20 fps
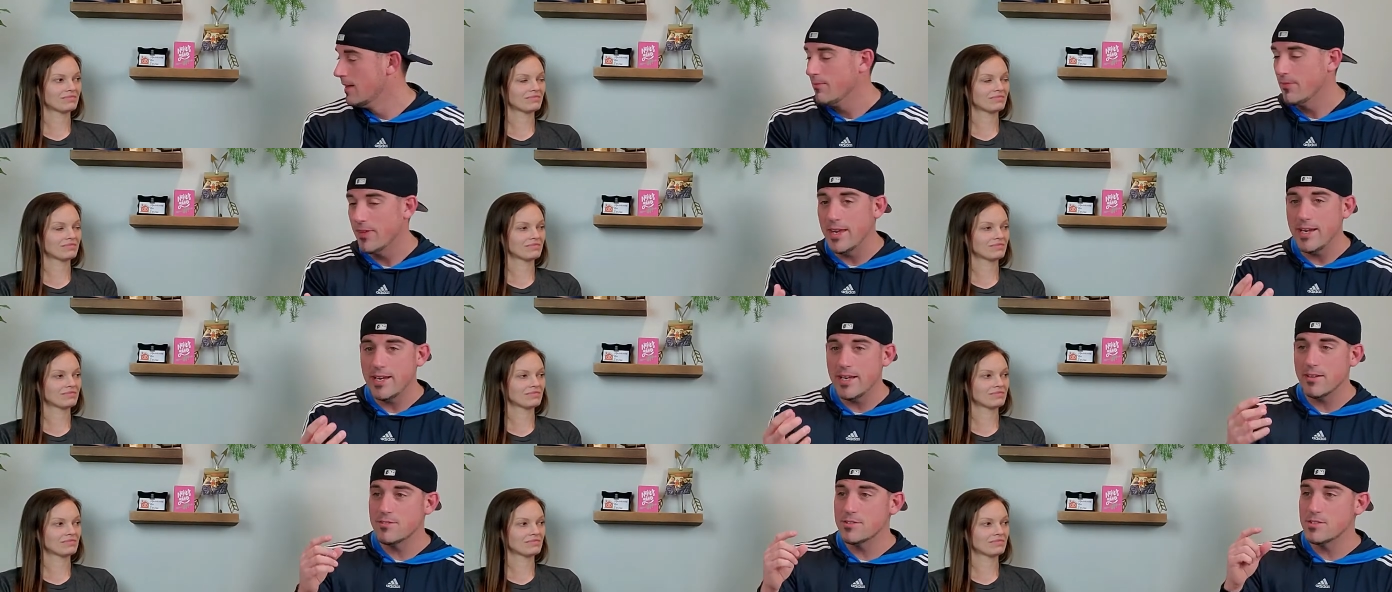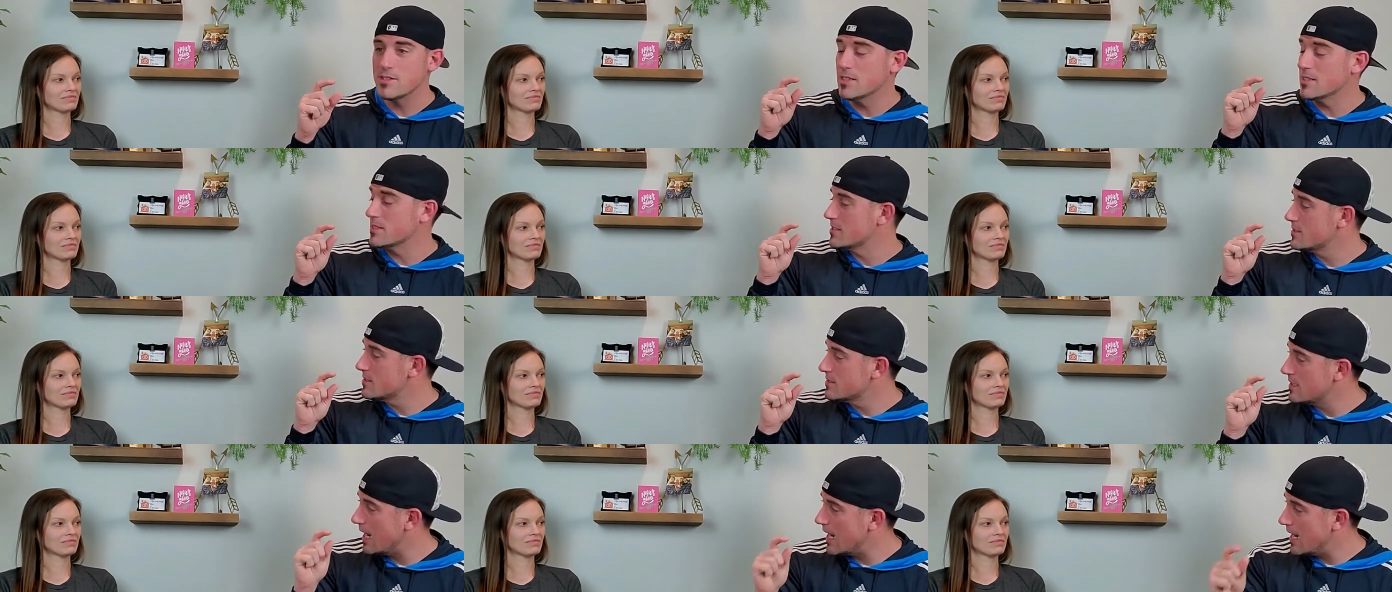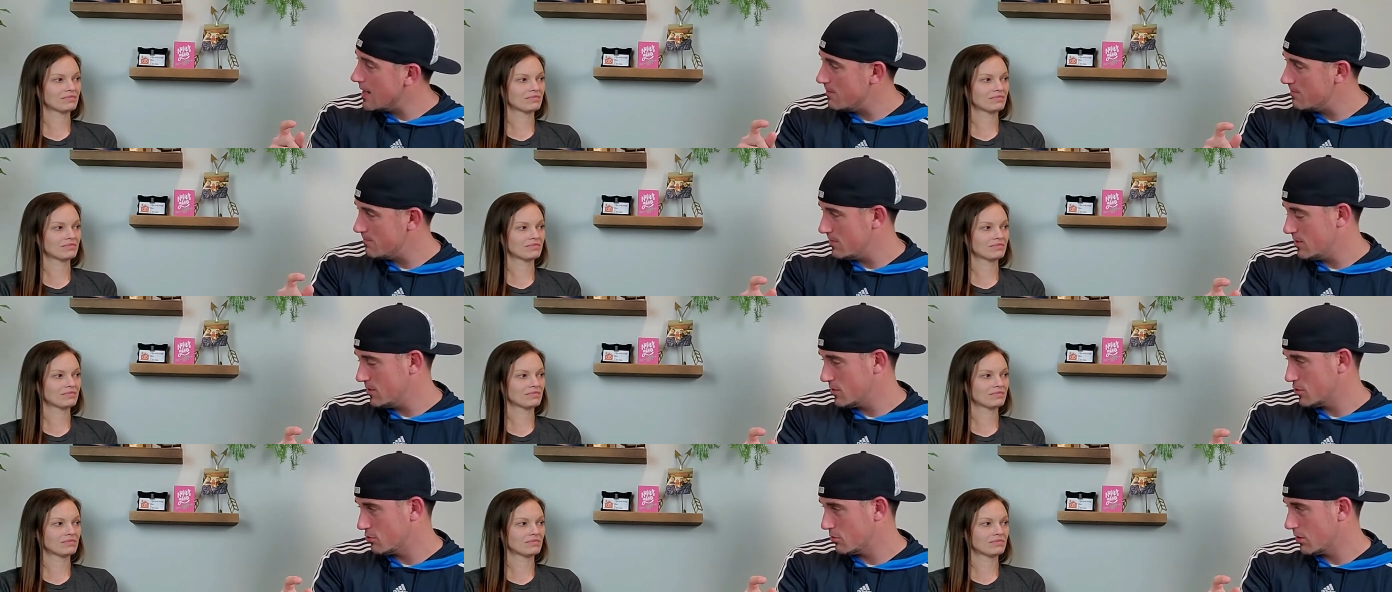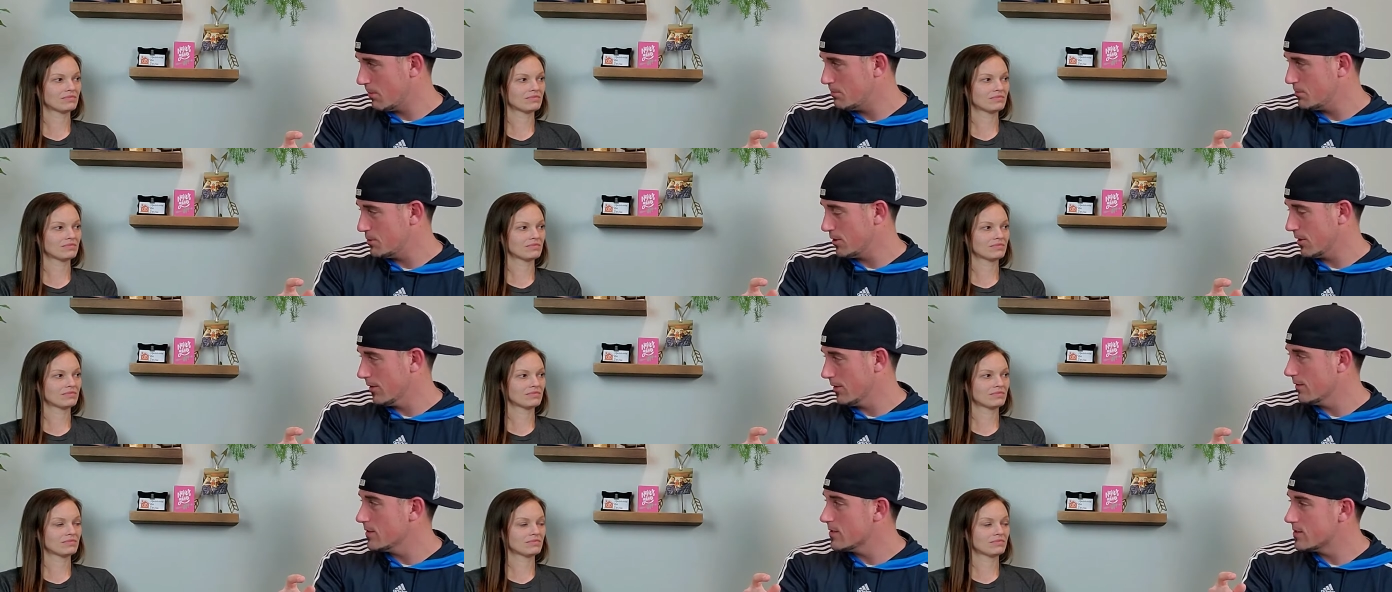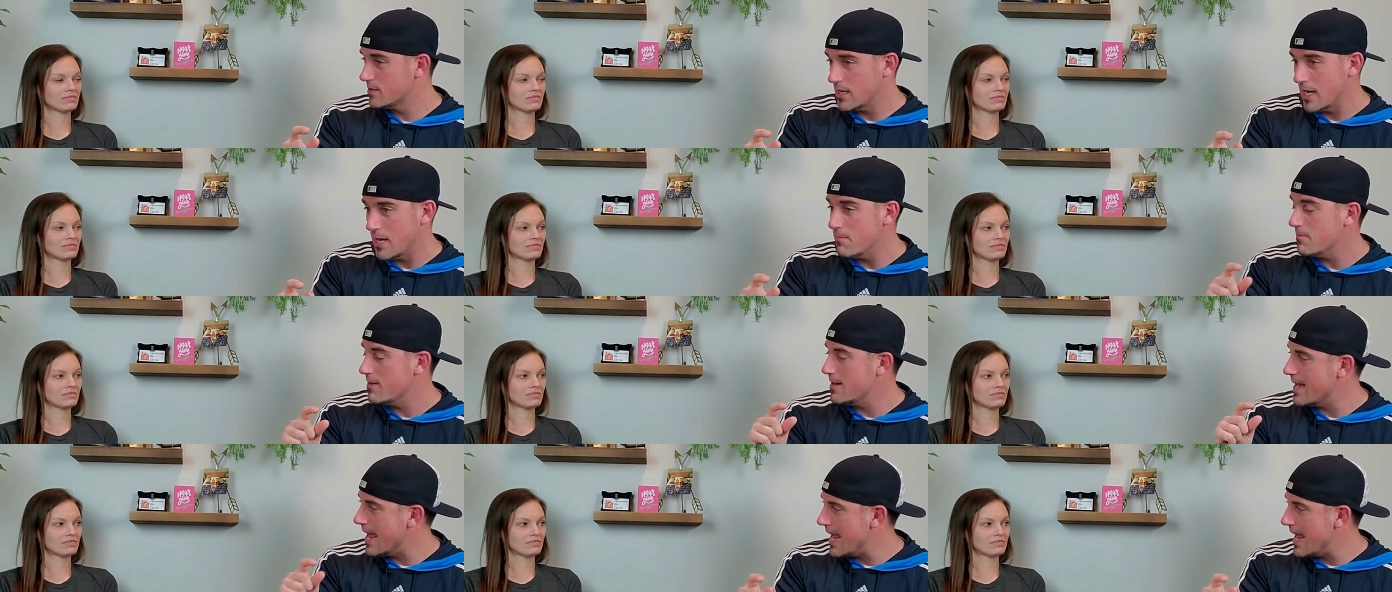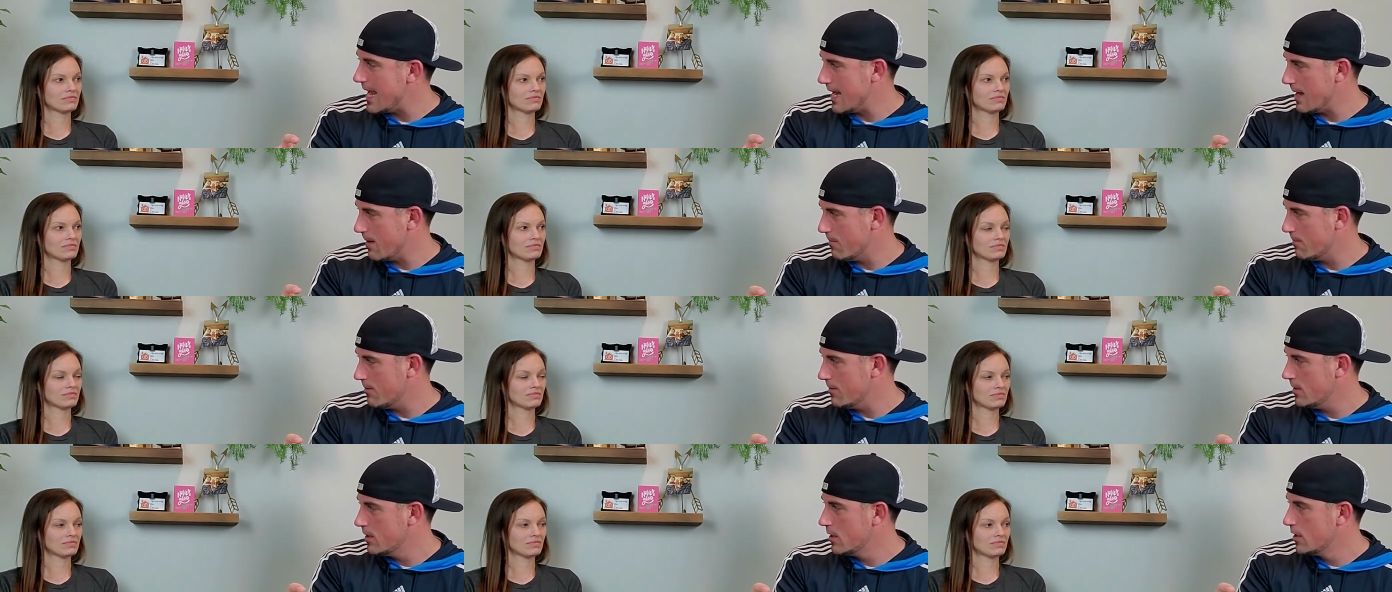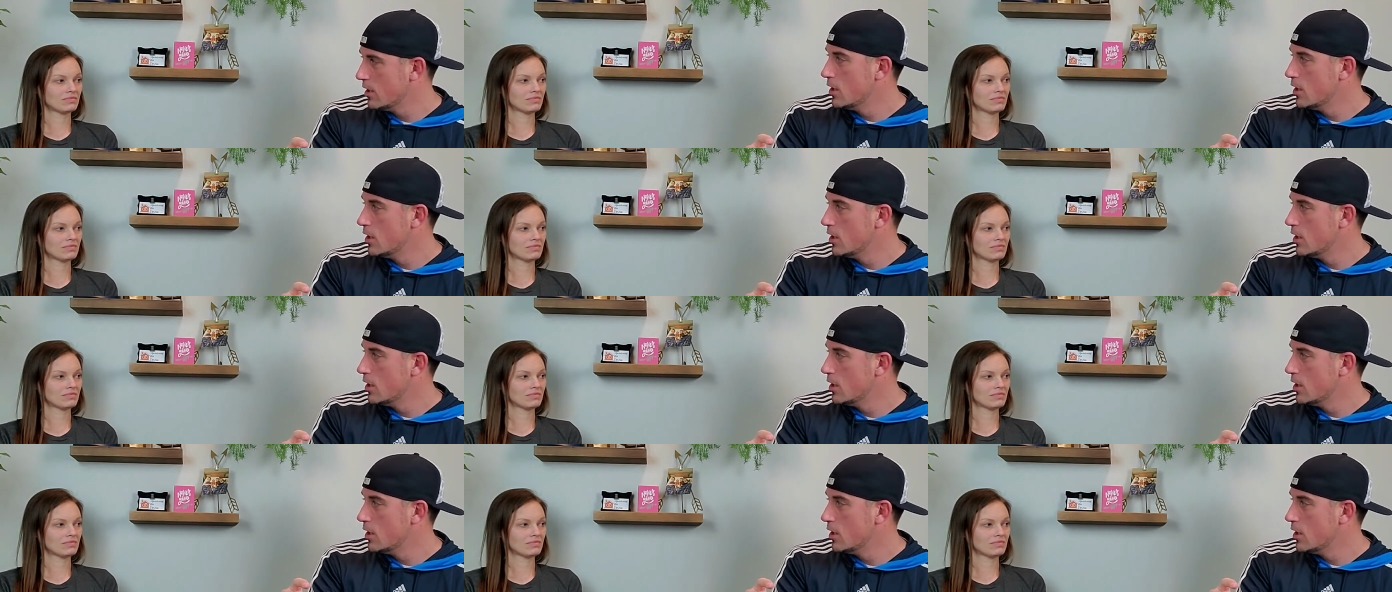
Speaker 1: He gives the same description, the same name,